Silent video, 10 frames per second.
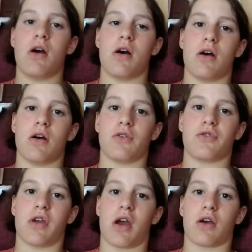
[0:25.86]
Uh,
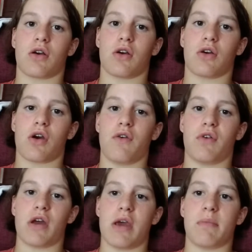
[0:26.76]
so yeah, go
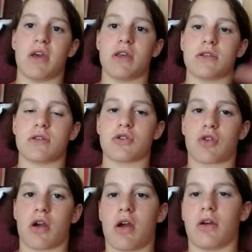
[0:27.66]
follow him. His
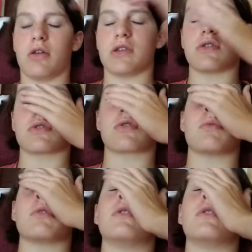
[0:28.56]
descri- his description.